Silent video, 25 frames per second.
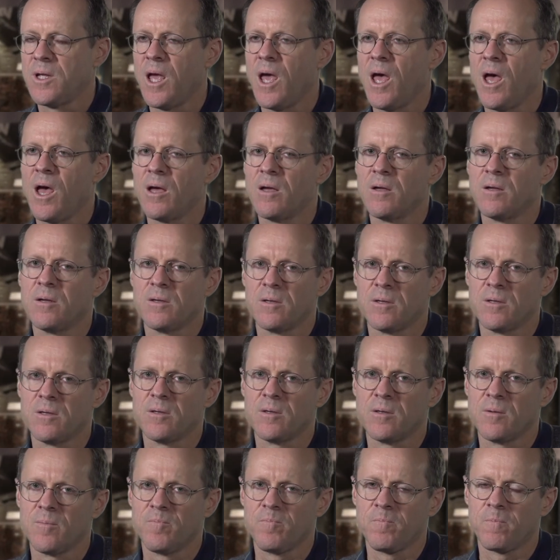Yeah.
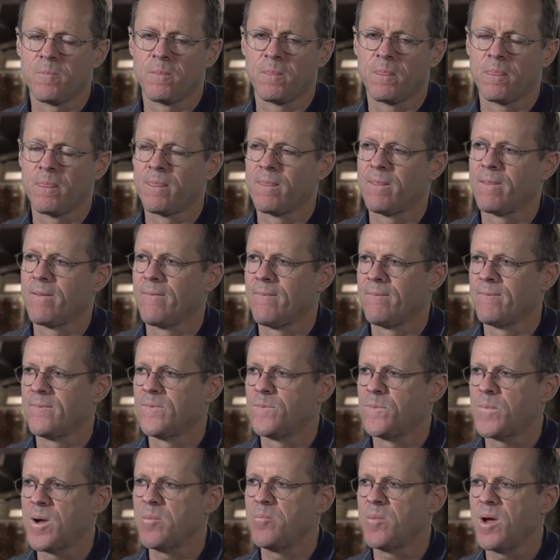
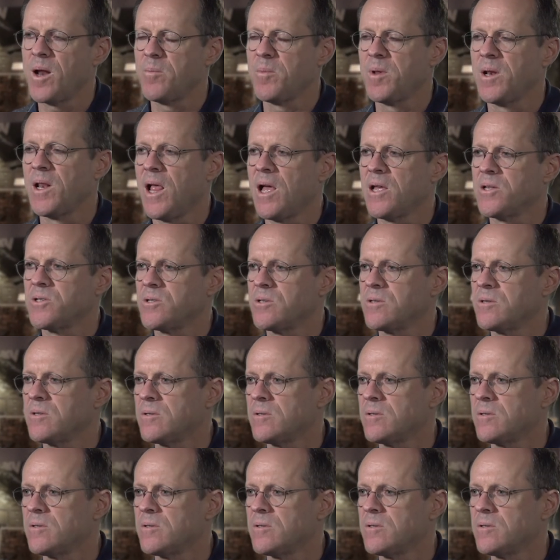Might have been less.